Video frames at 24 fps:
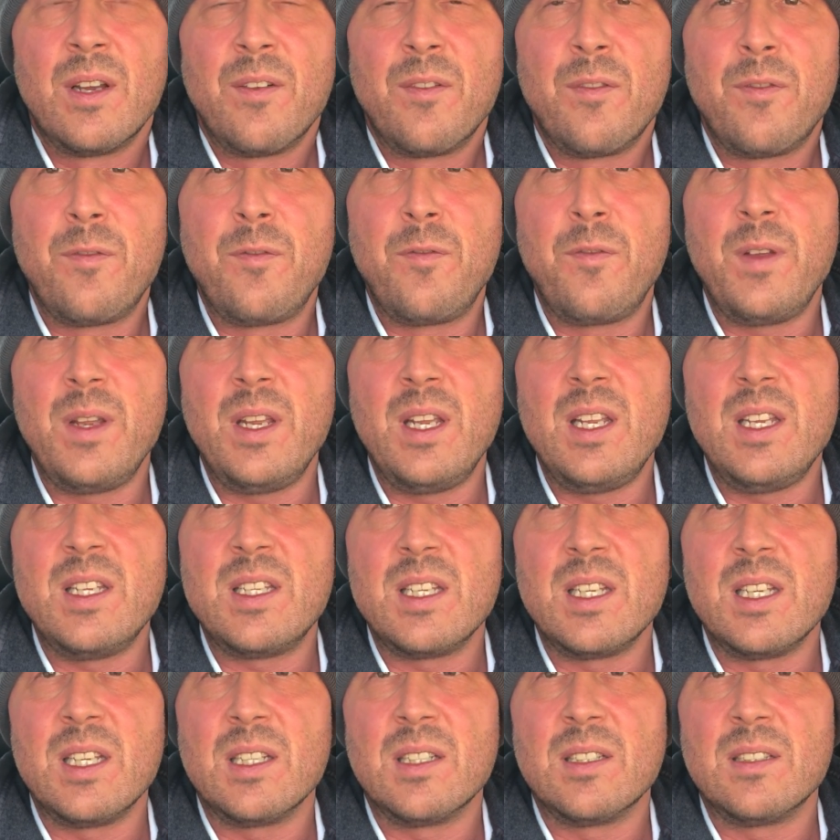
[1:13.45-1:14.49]

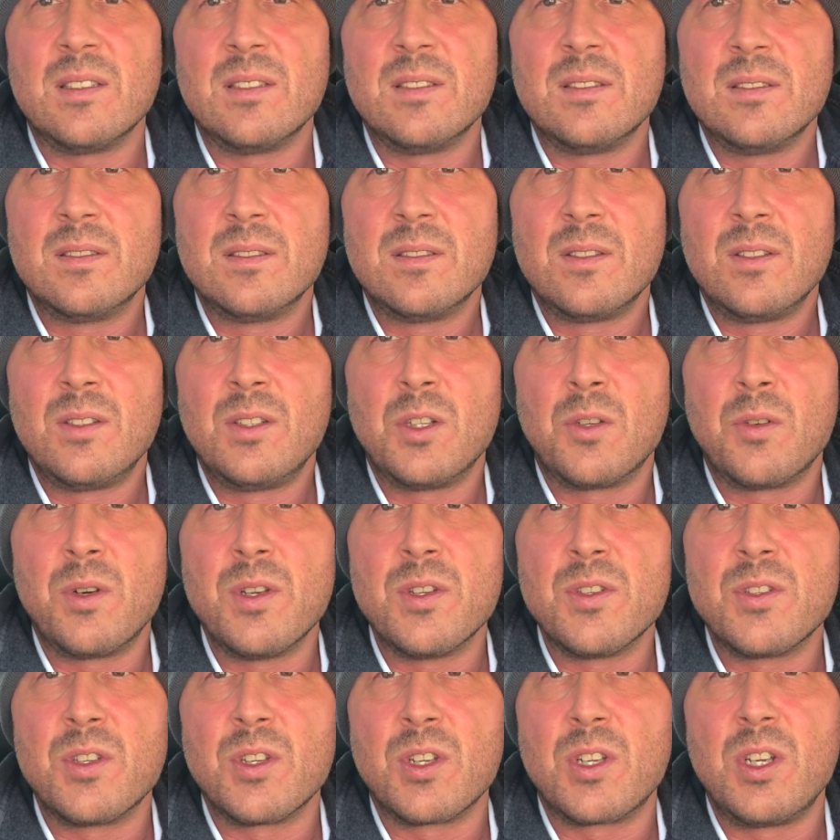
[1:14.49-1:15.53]
feeding your
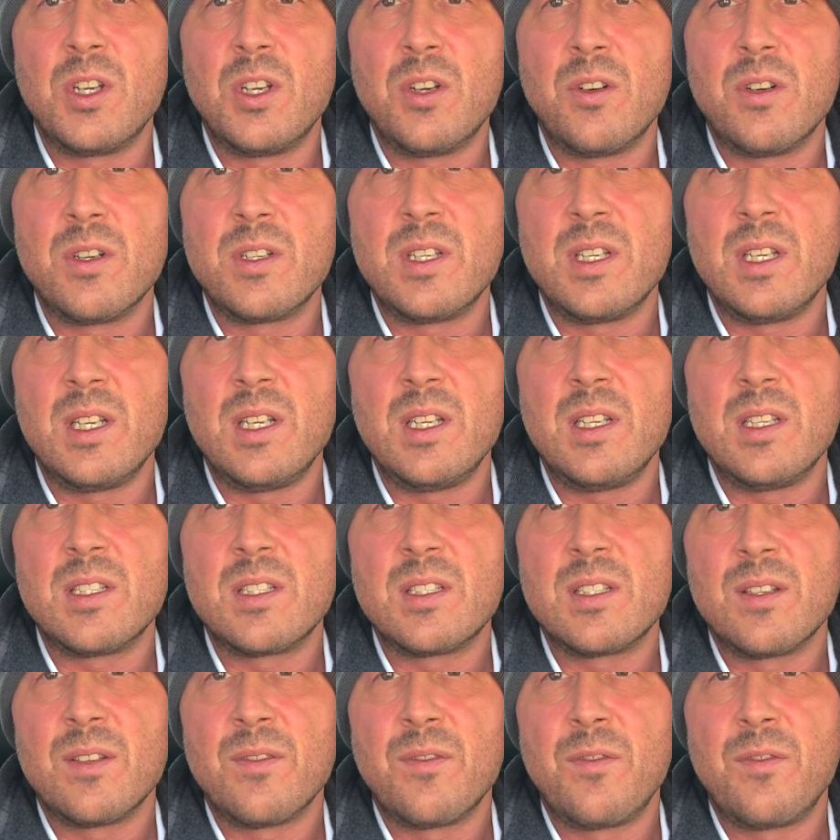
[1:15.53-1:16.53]
insecurities,